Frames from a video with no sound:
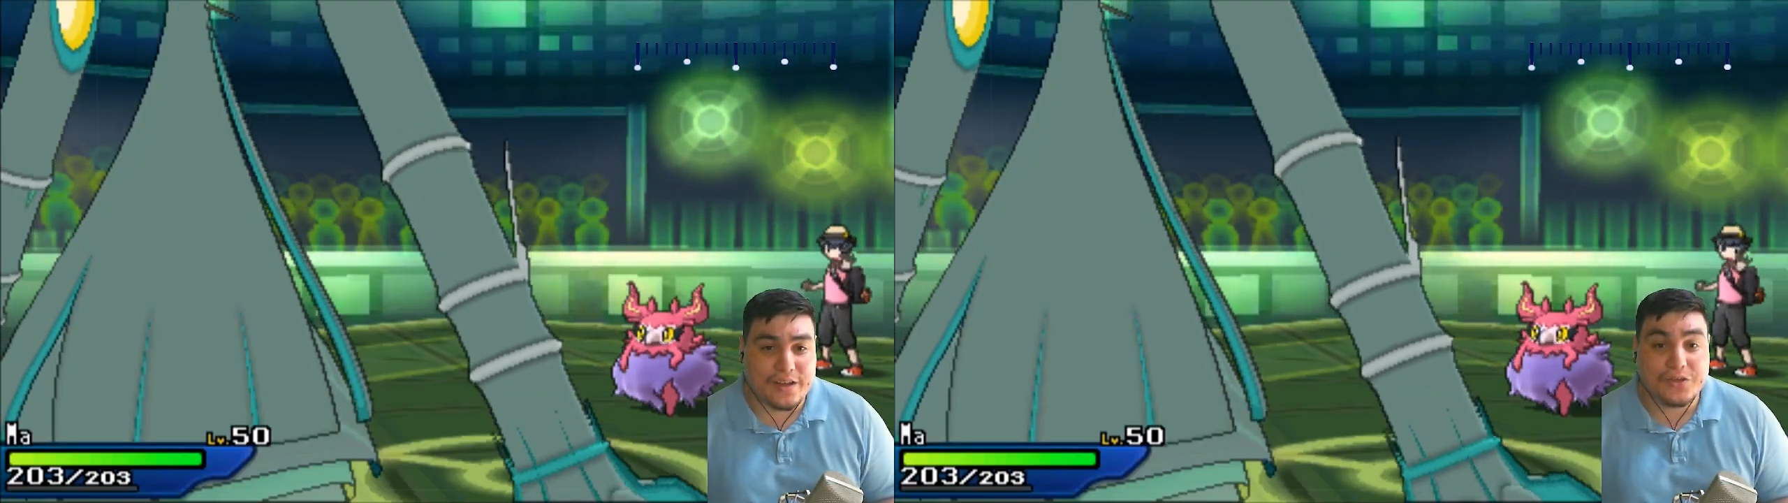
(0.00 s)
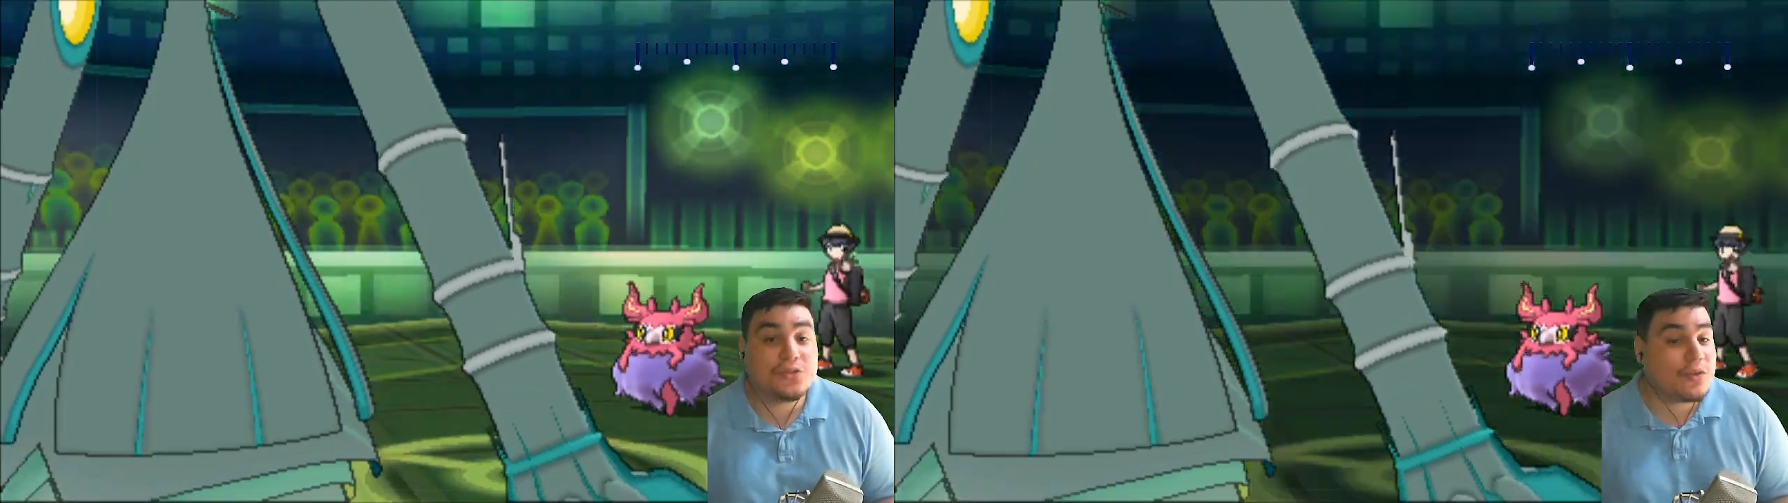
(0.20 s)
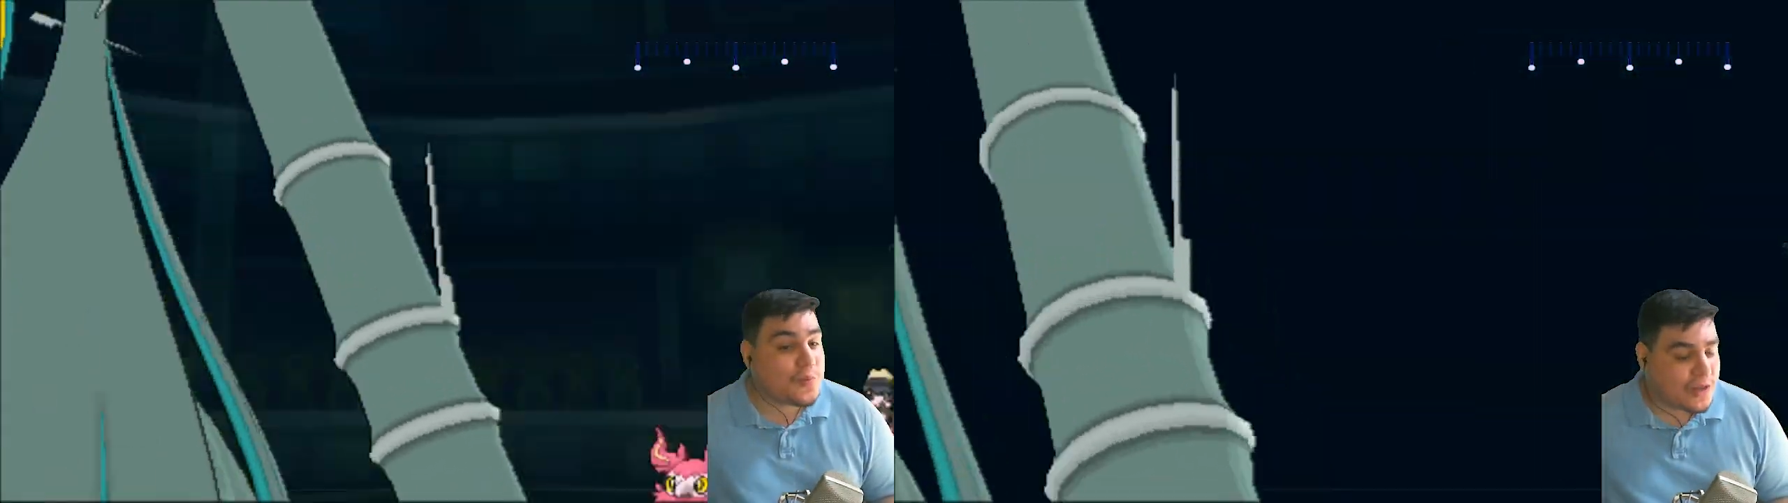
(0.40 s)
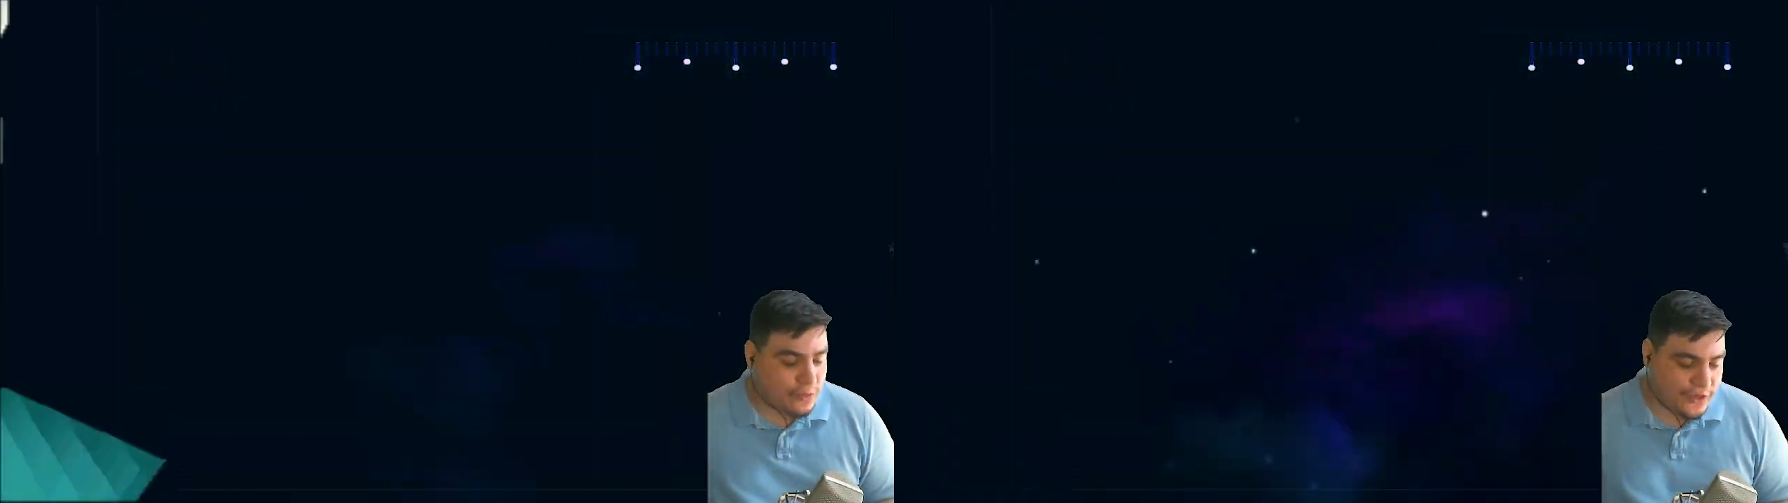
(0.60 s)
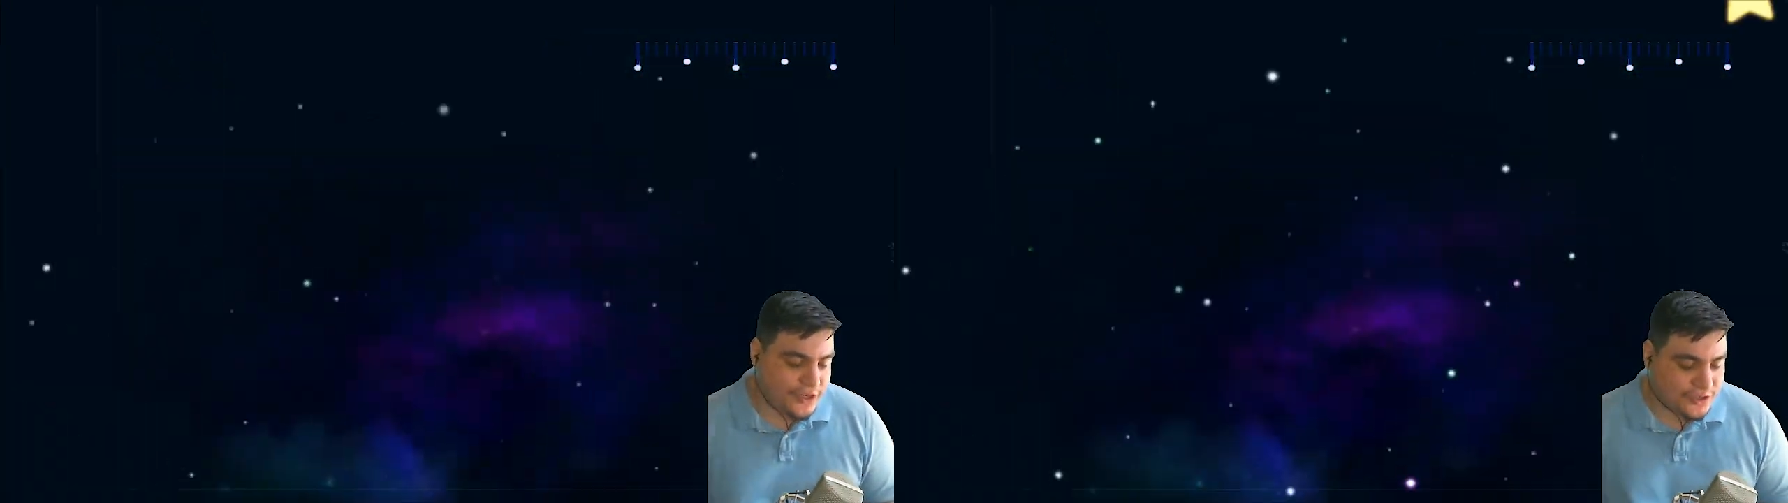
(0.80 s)
I do throw up
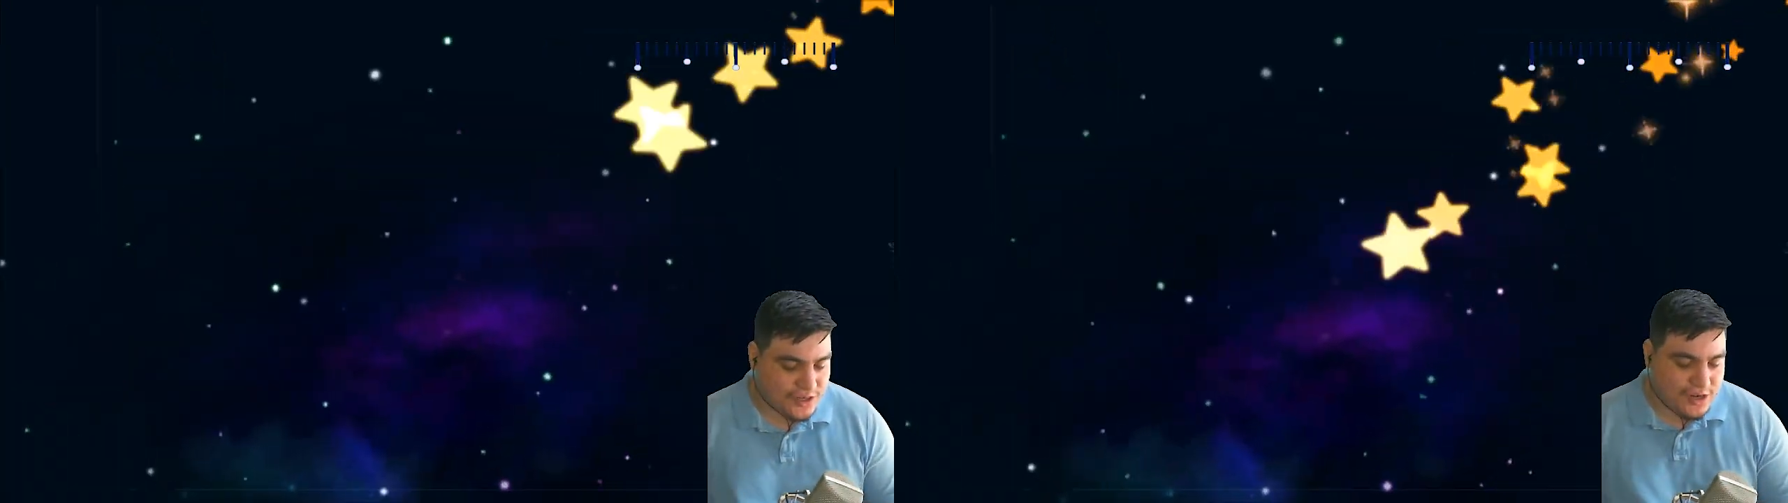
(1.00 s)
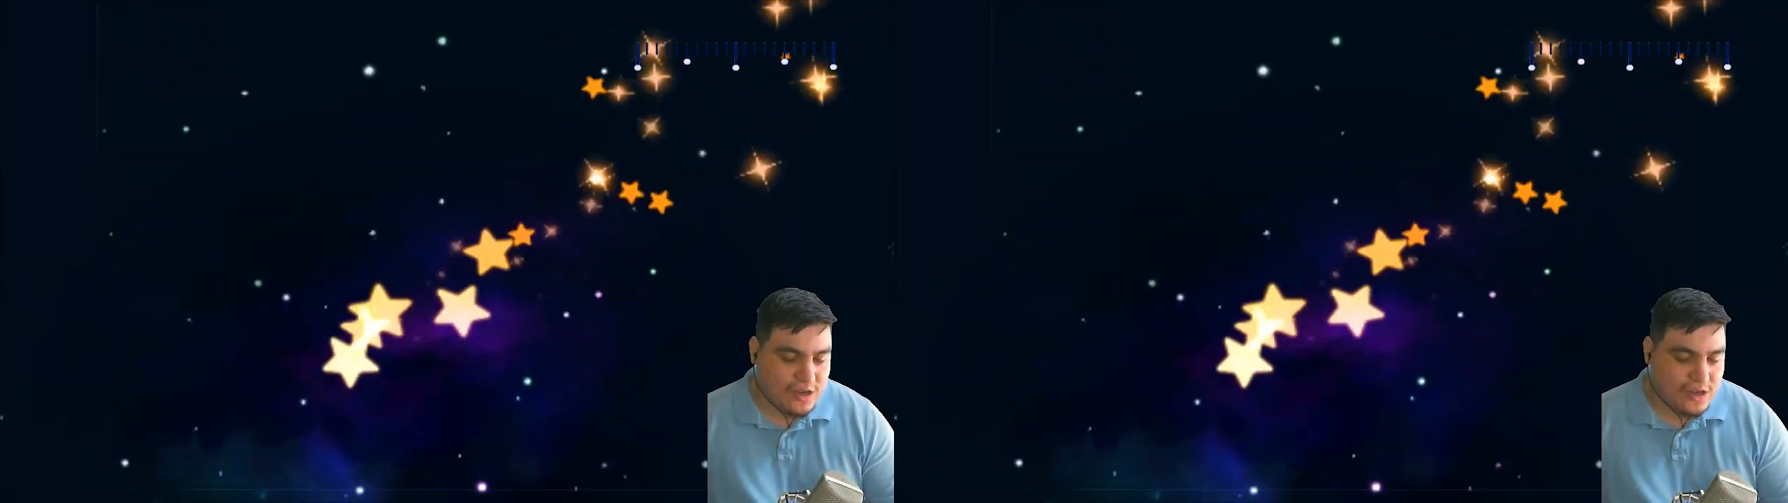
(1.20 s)
another wish.